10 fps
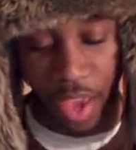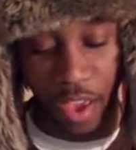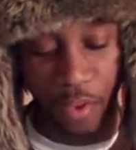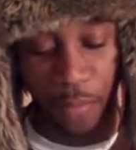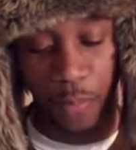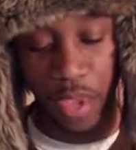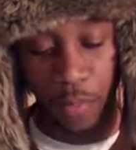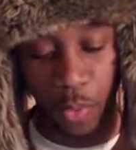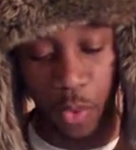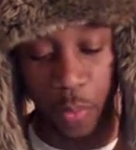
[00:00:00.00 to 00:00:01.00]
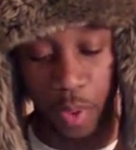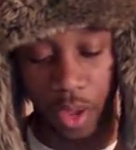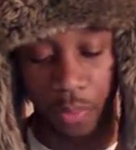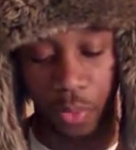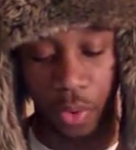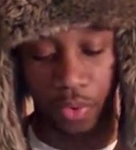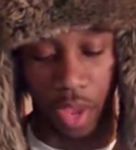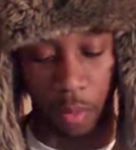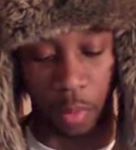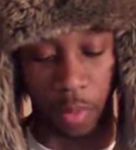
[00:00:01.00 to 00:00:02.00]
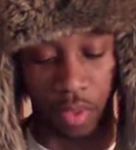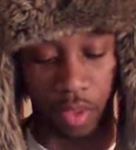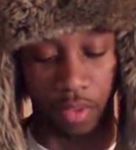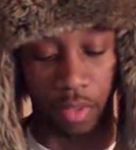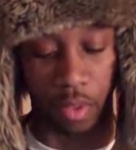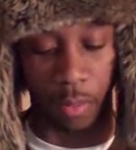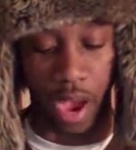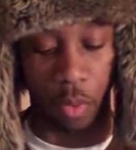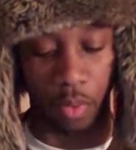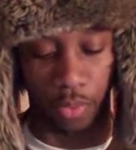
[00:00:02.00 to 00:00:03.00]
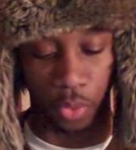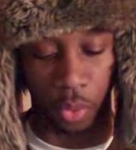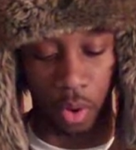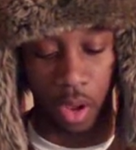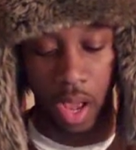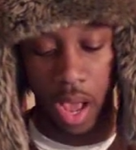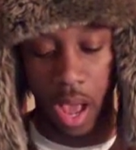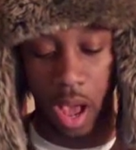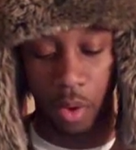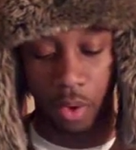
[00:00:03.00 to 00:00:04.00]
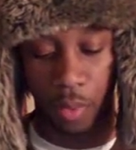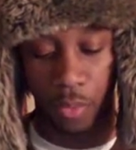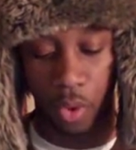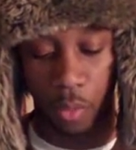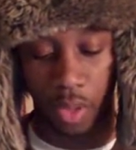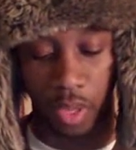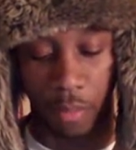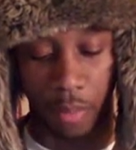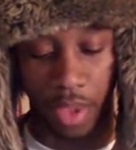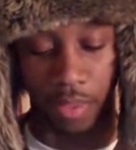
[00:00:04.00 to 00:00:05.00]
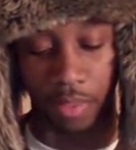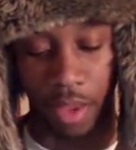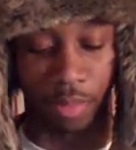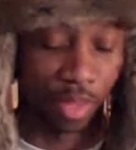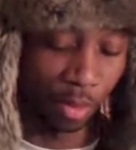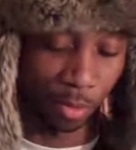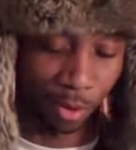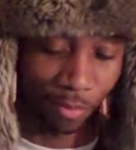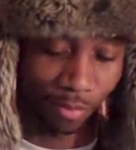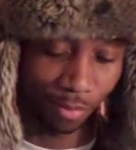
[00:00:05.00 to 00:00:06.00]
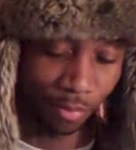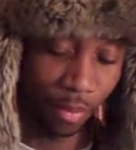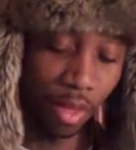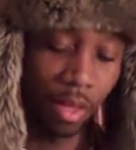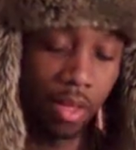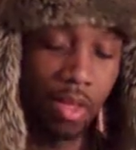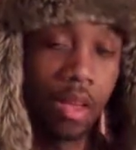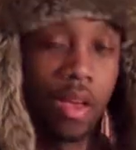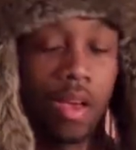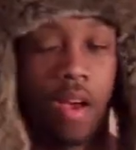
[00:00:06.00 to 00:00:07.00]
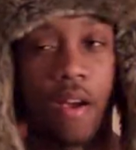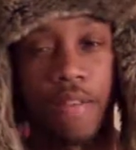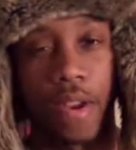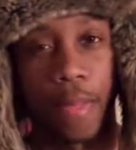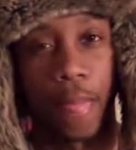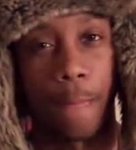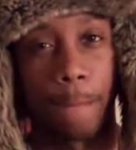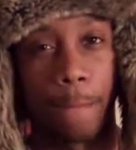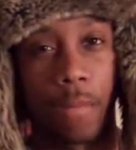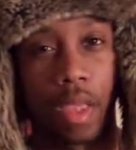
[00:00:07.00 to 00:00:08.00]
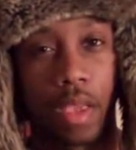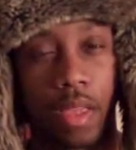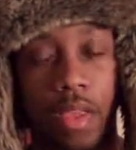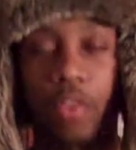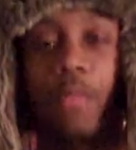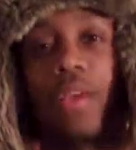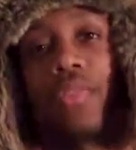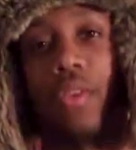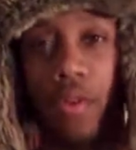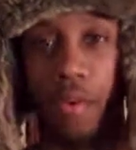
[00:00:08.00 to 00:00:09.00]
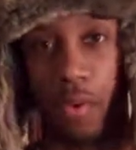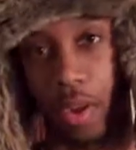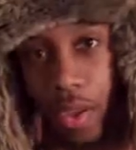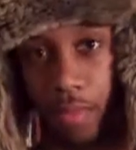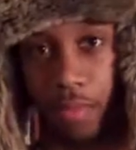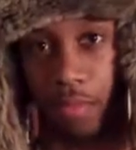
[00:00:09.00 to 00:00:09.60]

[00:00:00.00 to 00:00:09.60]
If people pick up Thor's hammer and possess the power of Thor, how come no one can make a damn thunderbolt? Alright. Here's my theory on that.